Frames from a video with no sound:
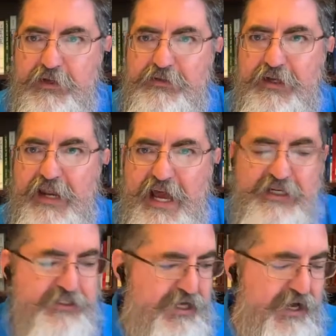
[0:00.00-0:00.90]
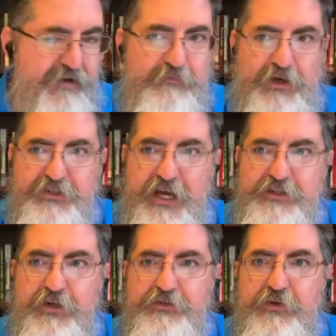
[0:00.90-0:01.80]
the last night of
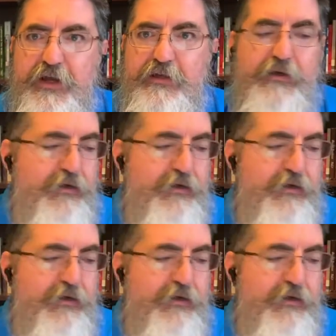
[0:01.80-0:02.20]
Belshazzar's reign,